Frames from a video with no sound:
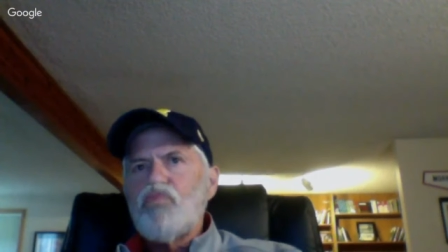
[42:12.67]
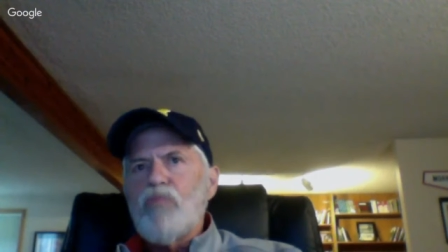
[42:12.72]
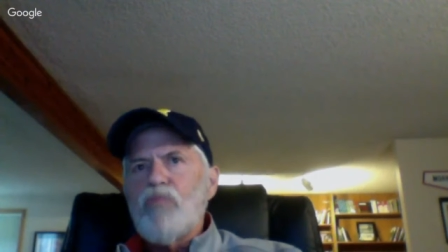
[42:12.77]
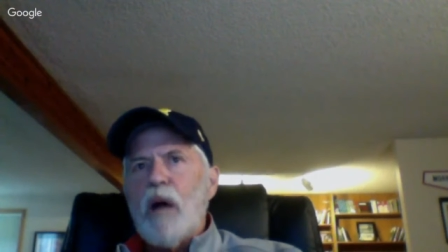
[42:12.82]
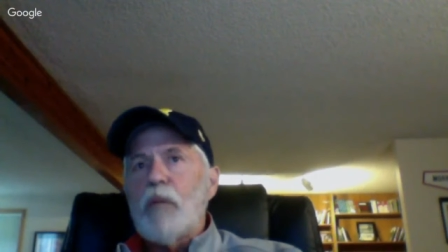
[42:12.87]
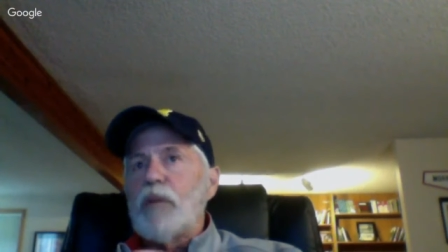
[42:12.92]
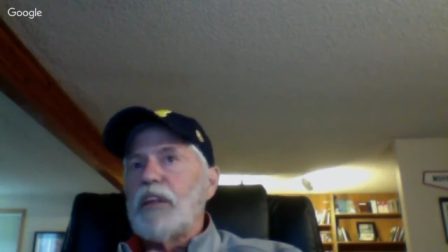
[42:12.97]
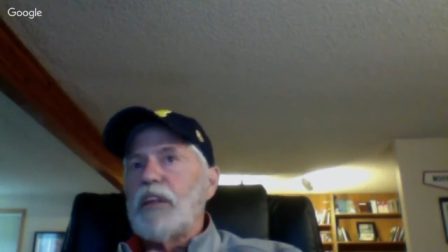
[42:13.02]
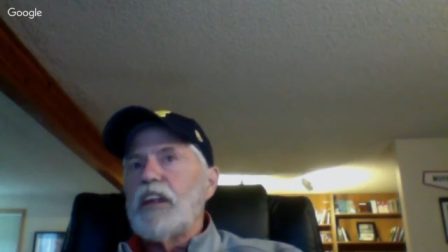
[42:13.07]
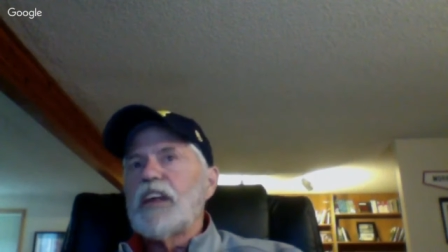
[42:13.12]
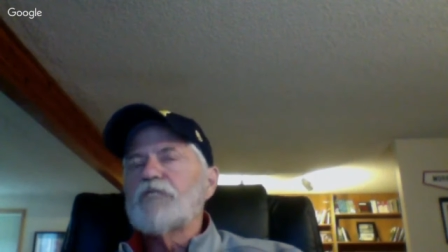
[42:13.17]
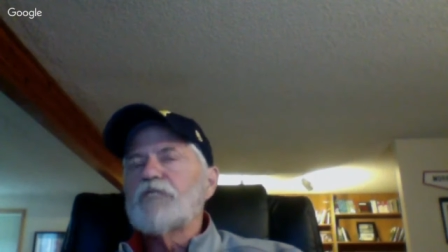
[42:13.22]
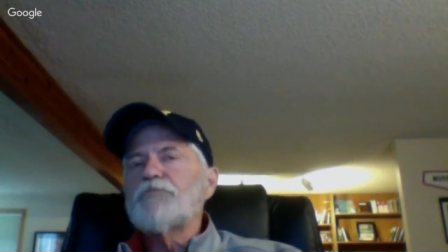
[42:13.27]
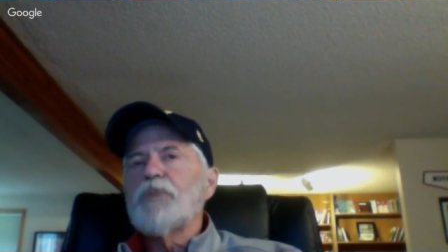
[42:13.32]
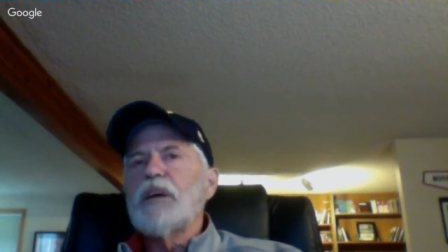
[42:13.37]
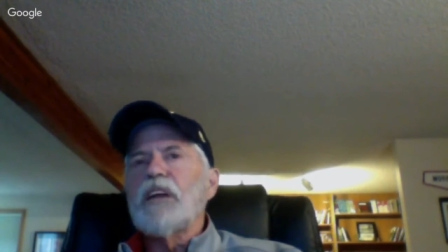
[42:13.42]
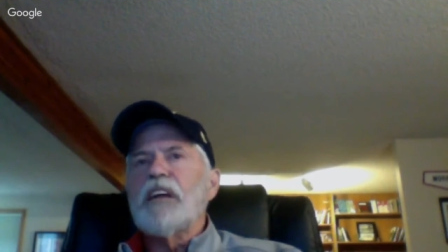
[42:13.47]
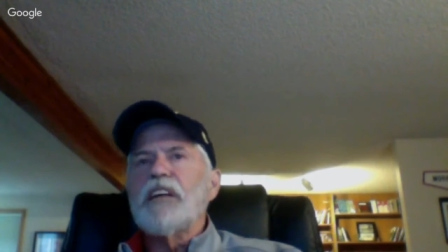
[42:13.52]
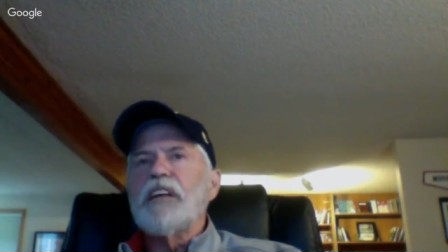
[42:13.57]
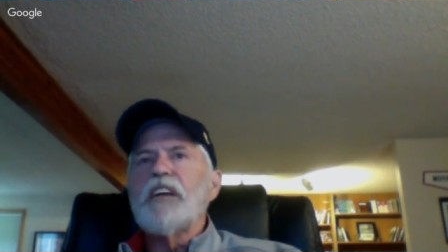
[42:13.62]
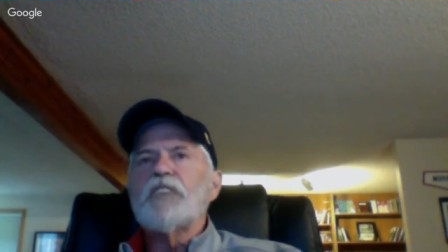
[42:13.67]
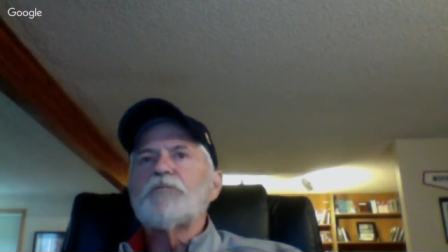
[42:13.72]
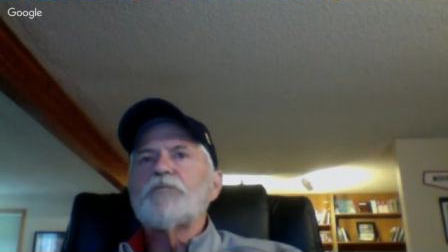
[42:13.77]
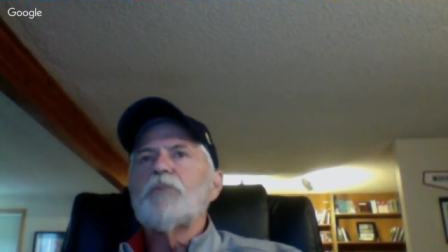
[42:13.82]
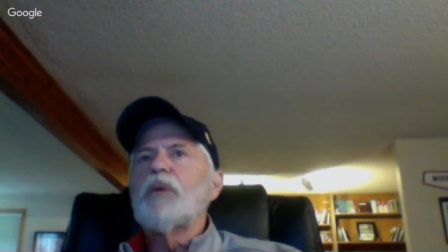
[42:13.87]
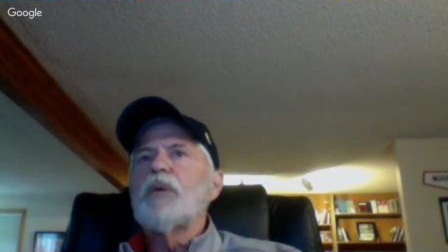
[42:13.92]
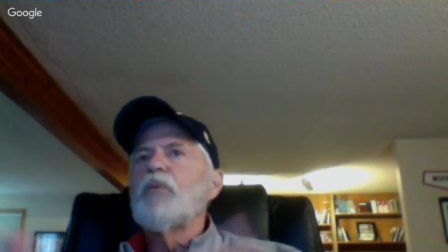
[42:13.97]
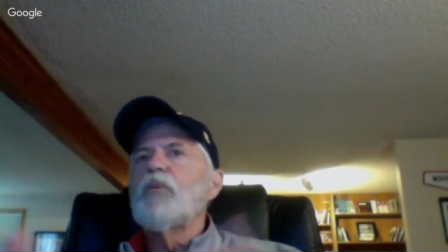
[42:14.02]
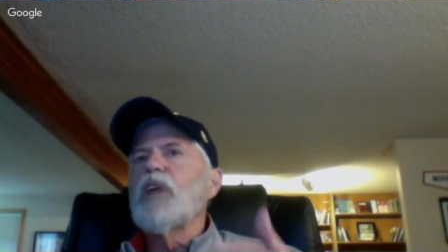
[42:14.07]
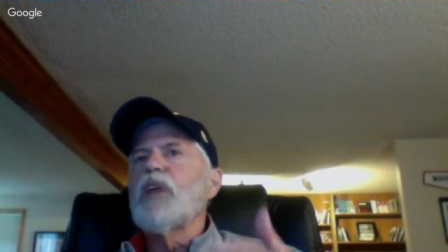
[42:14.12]
It
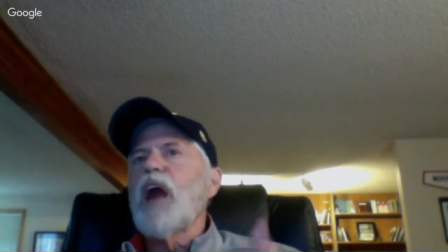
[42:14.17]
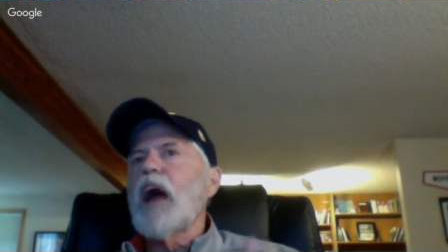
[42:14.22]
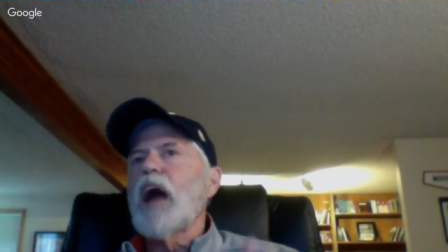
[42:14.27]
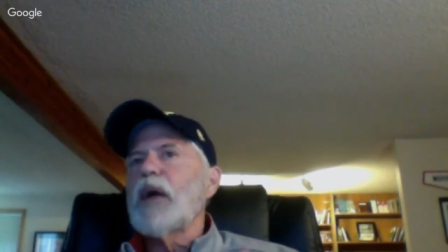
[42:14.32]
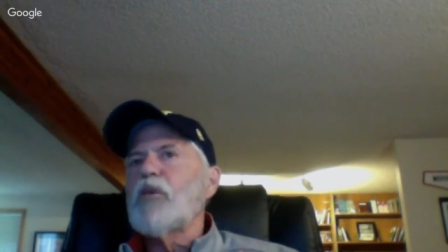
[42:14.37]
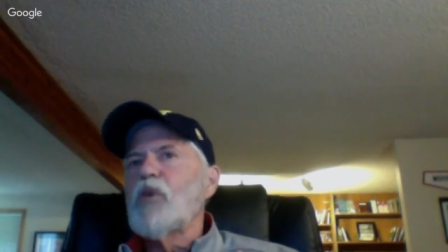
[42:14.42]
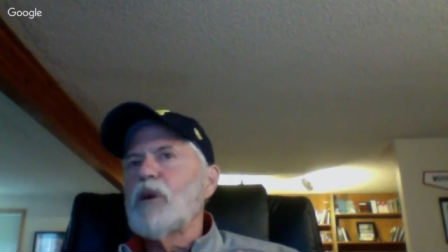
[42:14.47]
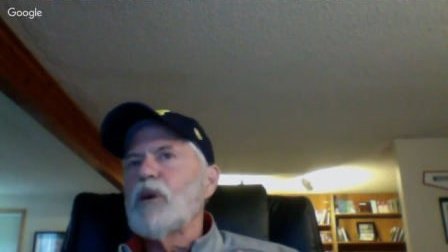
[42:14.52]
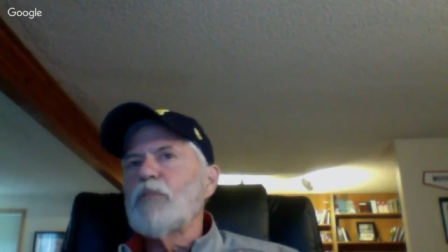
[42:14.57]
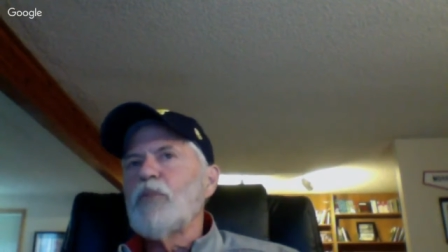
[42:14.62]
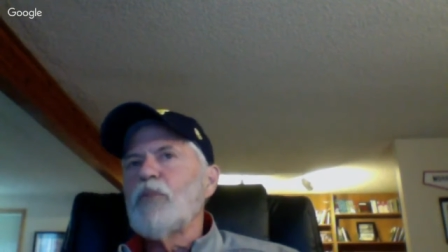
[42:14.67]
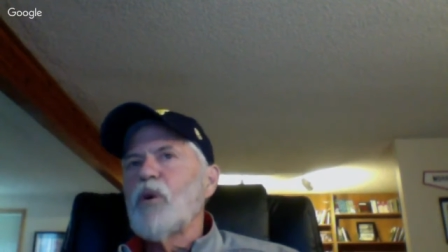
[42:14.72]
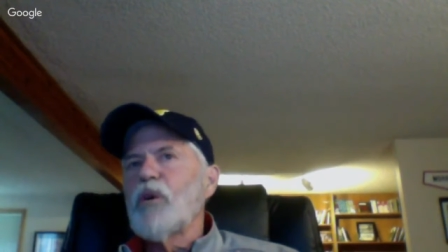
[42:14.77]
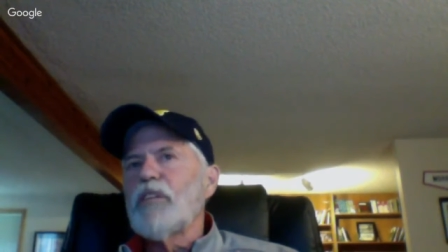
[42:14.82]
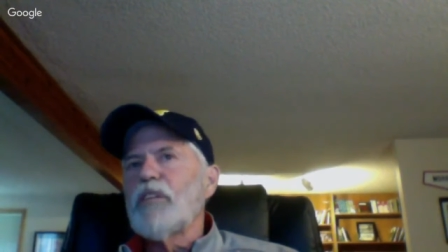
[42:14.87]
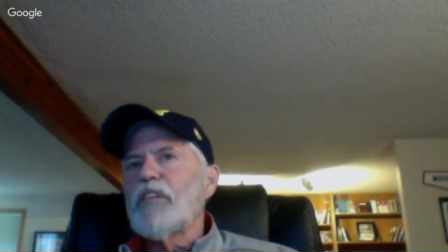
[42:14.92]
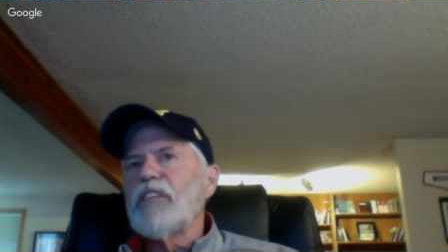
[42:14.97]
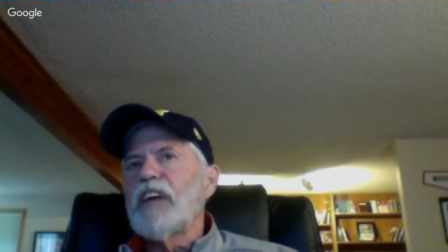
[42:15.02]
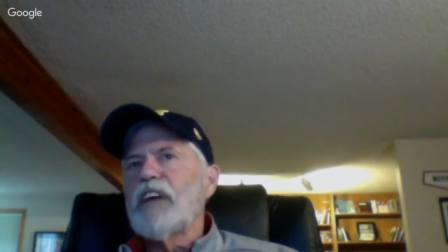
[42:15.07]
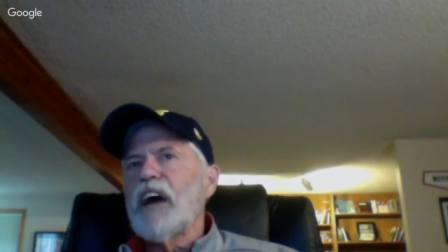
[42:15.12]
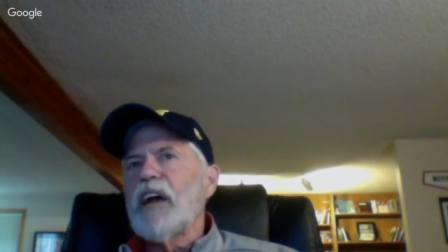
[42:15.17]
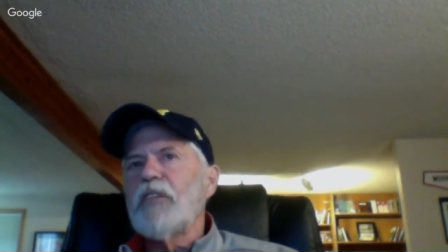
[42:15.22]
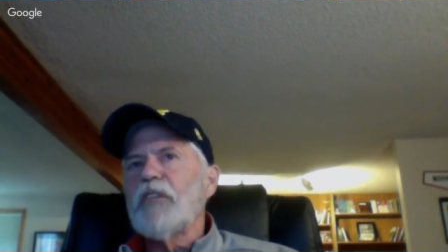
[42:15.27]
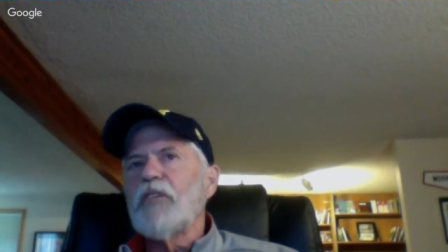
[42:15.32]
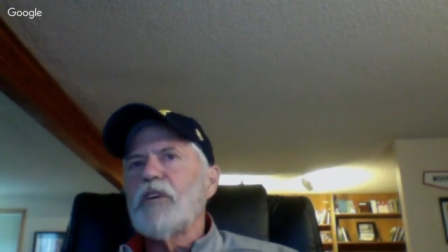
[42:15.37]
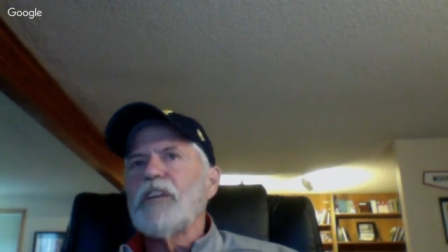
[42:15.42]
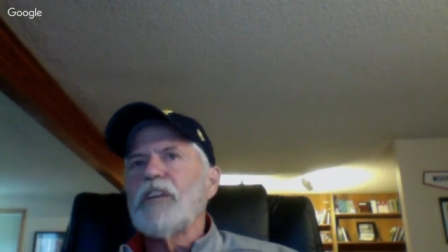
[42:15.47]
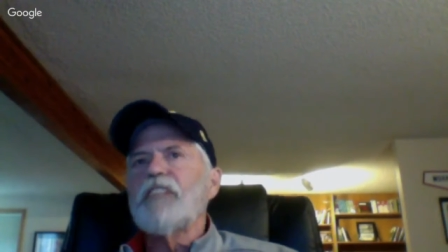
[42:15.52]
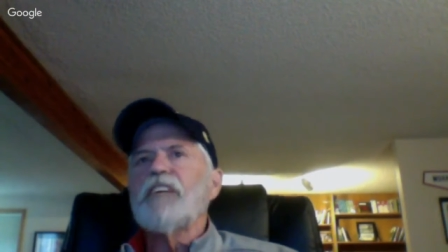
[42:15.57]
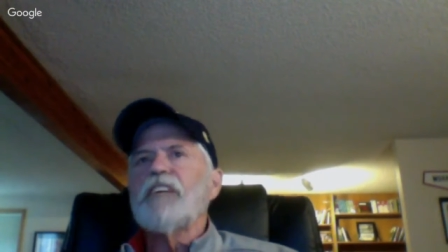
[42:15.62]
doesn't mean we like one more than the
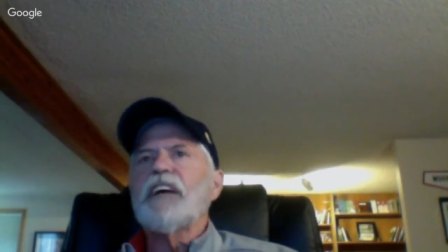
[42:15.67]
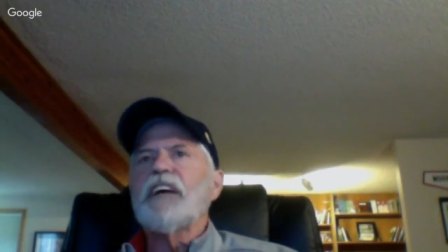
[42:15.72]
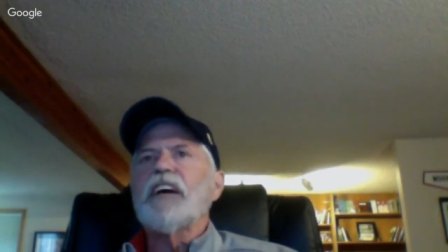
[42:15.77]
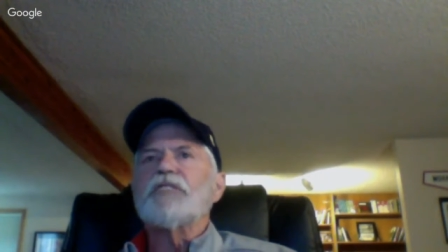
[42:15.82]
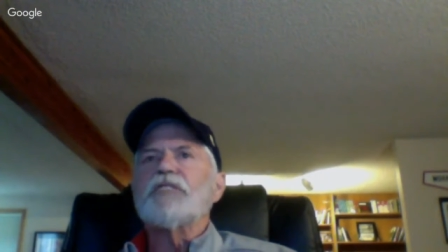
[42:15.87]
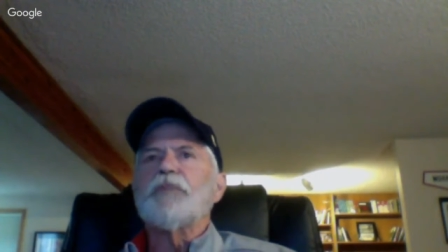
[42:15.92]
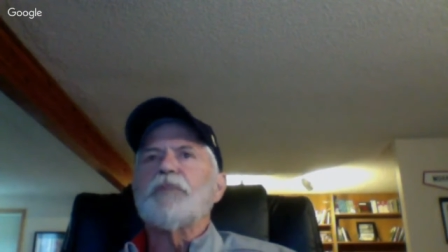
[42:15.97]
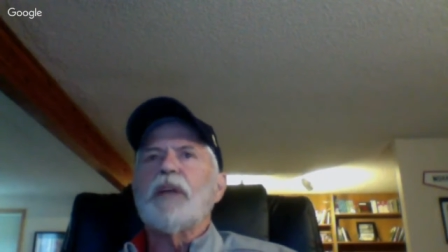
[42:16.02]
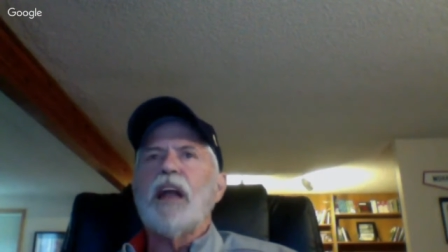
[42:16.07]
other or anything else.